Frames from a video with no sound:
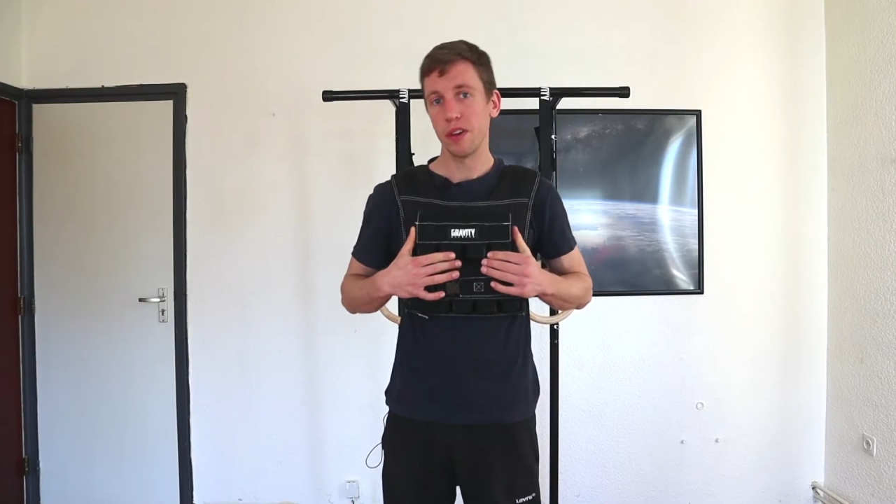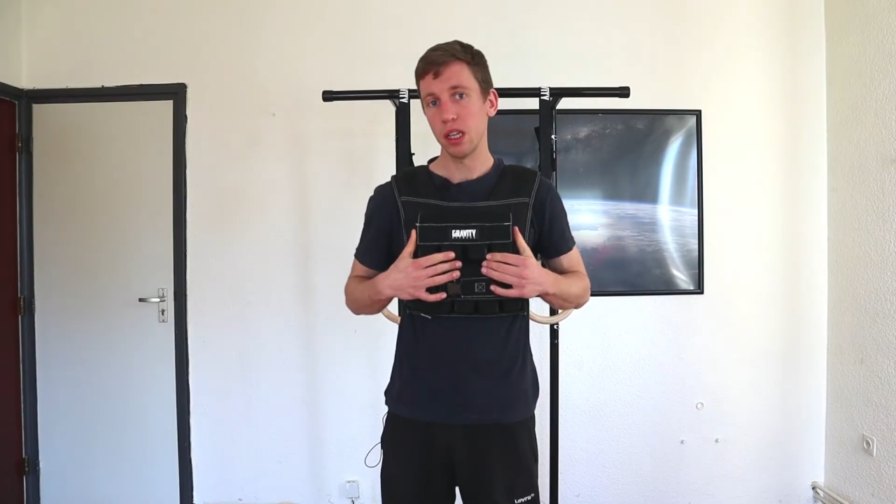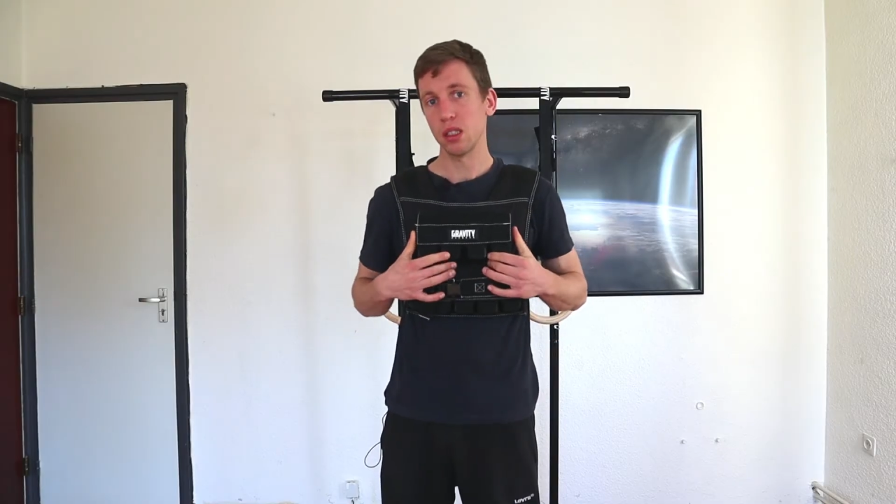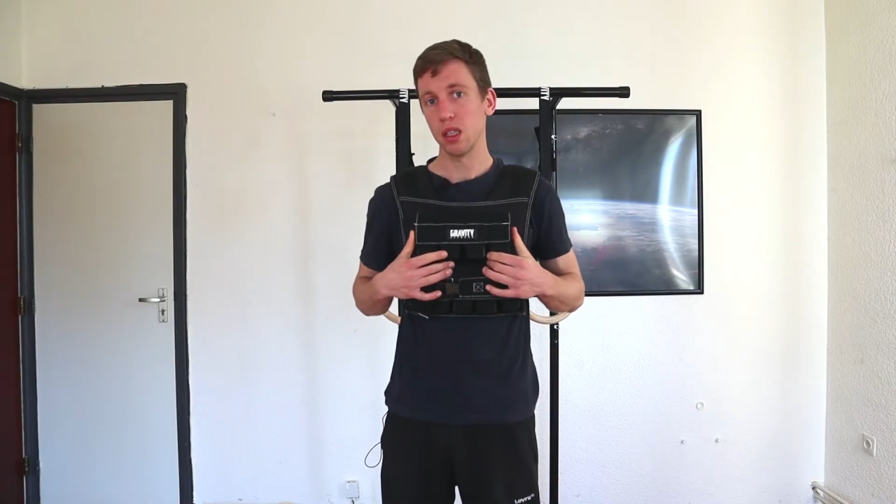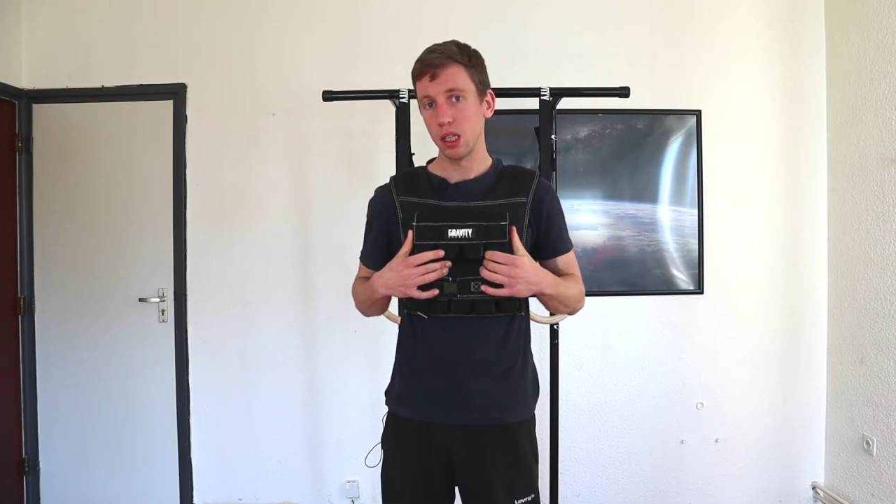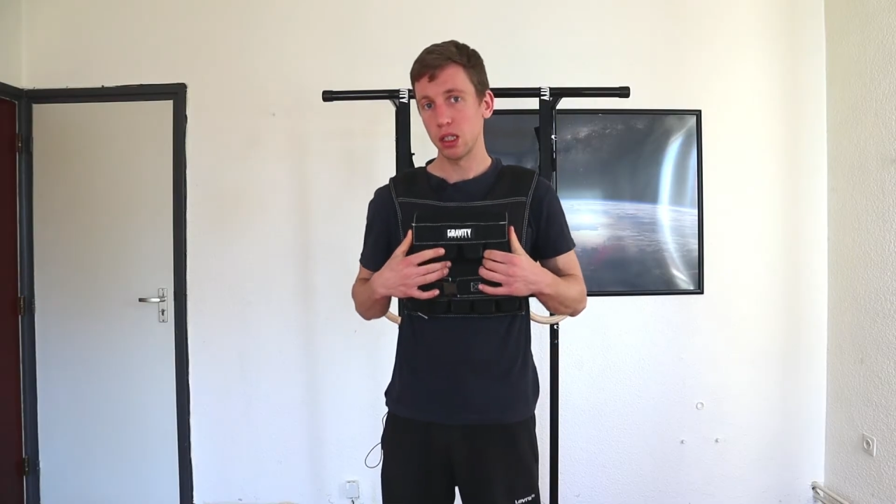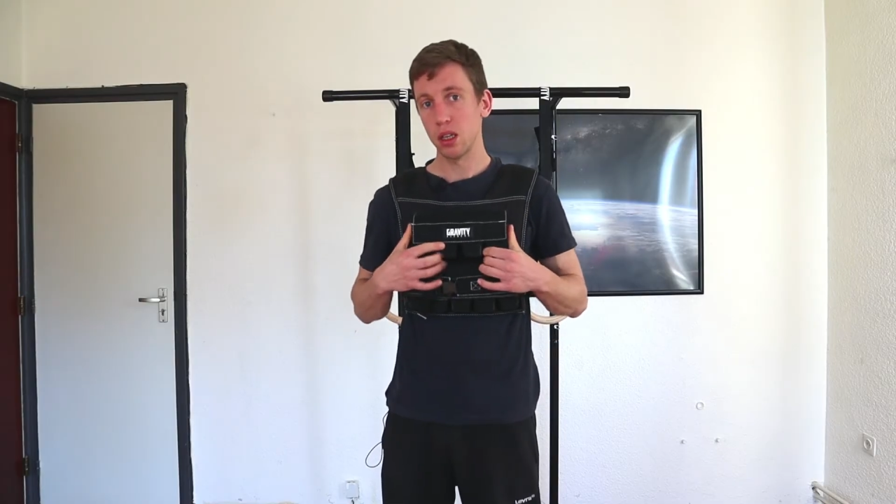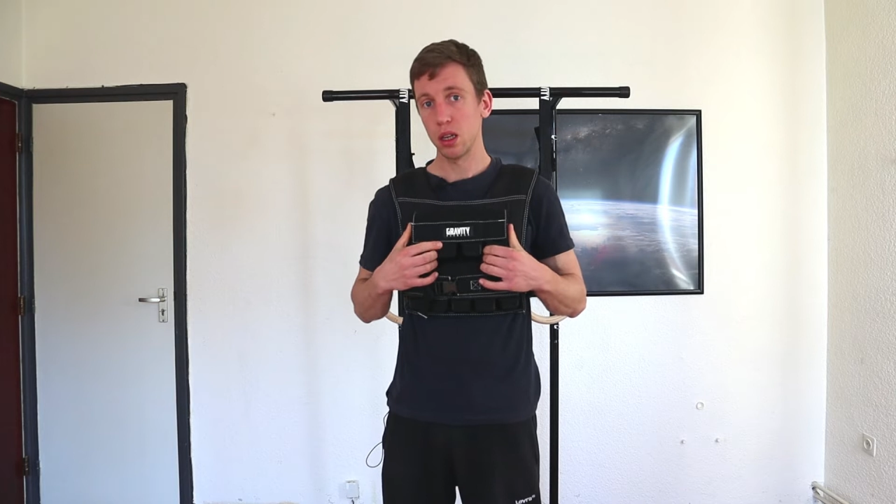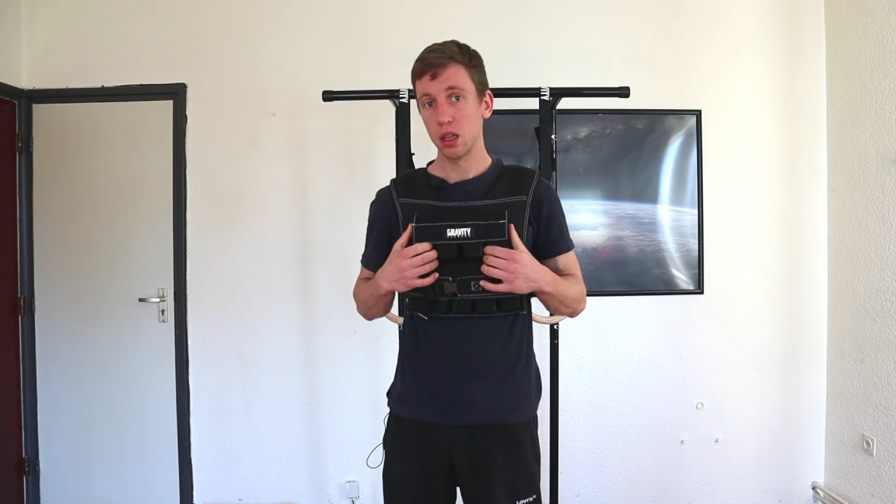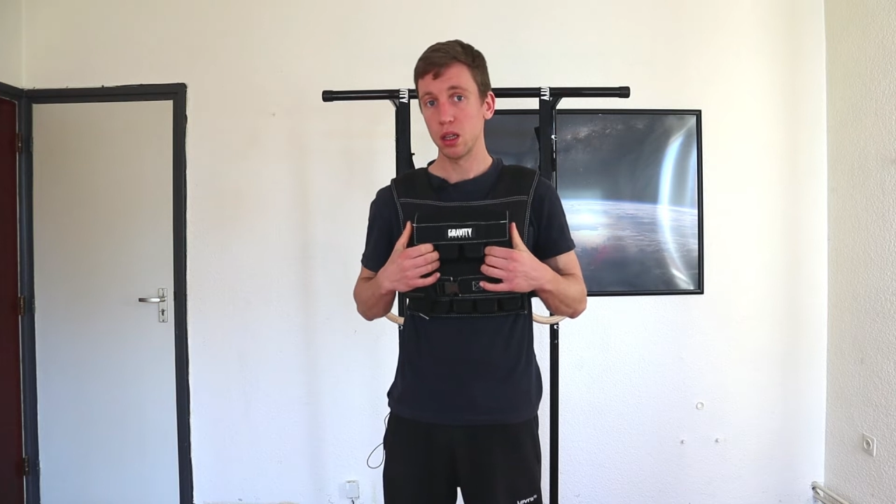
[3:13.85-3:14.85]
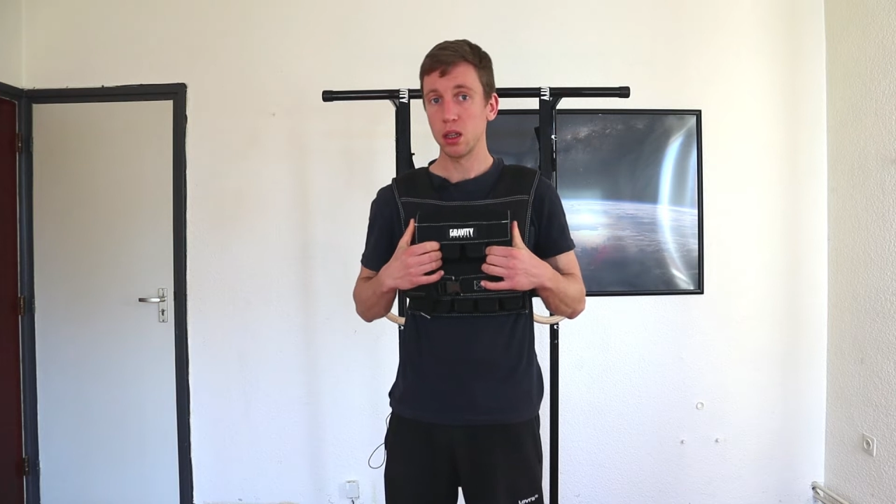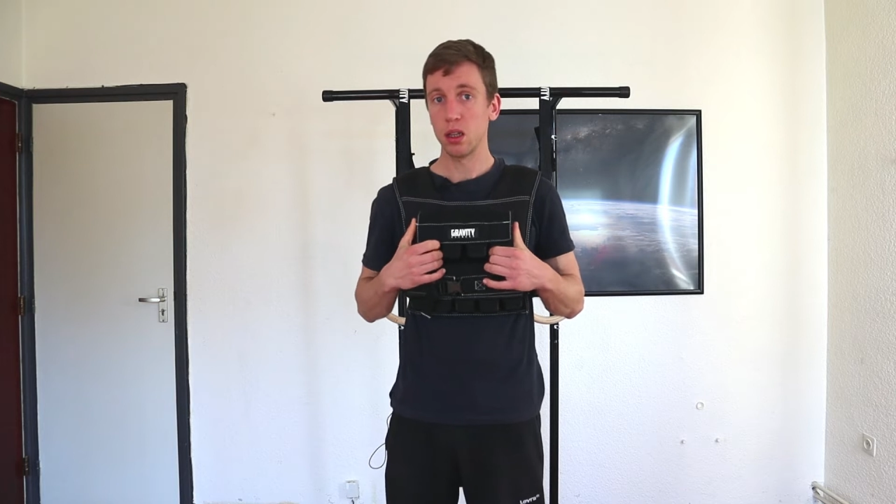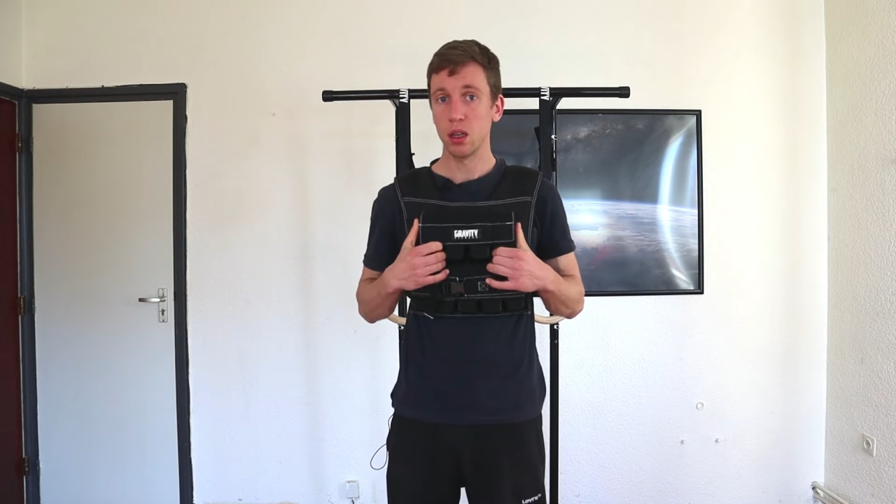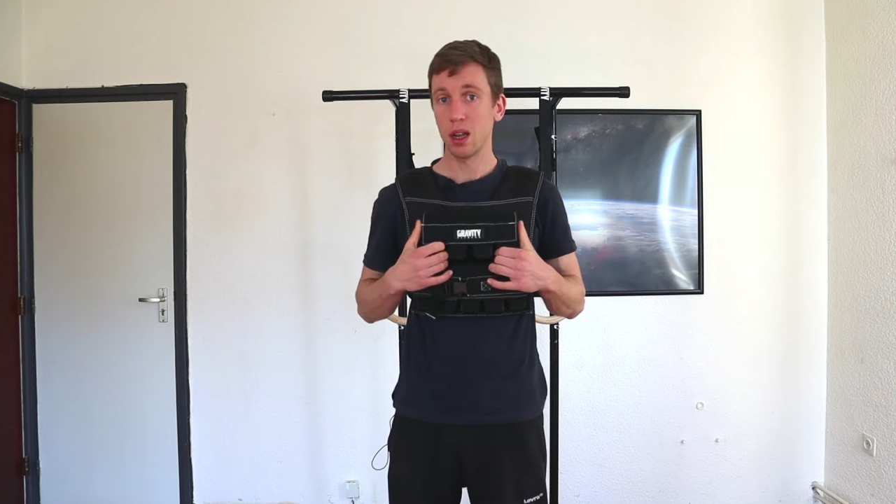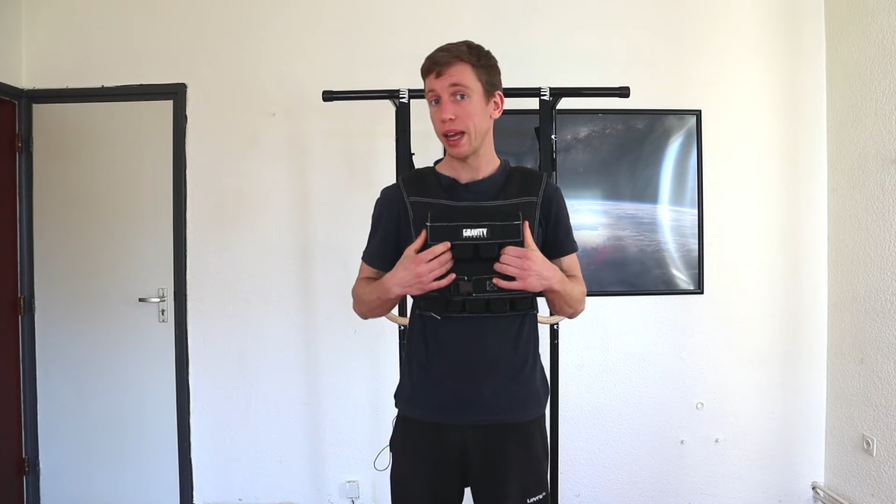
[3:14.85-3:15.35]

vest is the